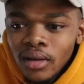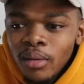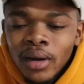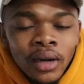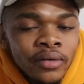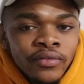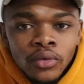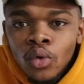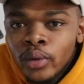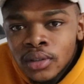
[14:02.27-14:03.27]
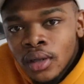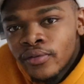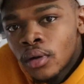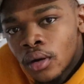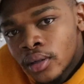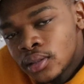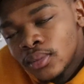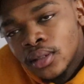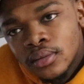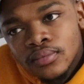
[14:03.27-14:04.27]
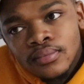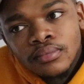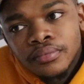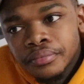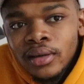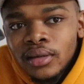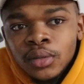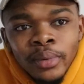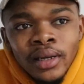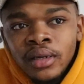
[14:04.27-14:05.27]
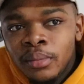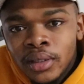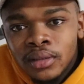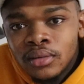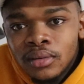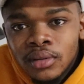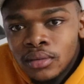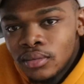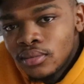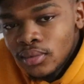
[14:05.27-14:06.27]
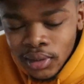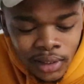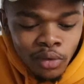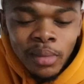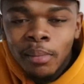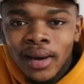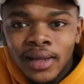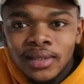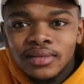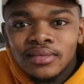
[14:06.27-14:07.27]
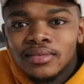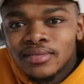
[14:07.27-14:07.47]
But I've always loved cars, man. It's been in me. It's not in my blood.